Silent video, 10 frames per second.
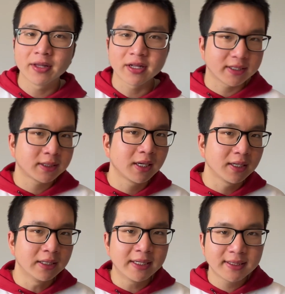Just
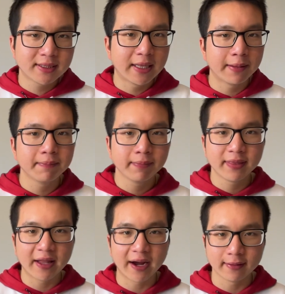list them
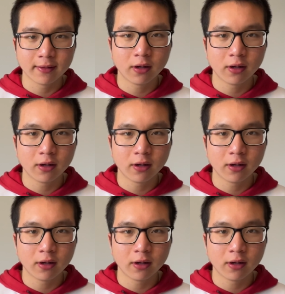down.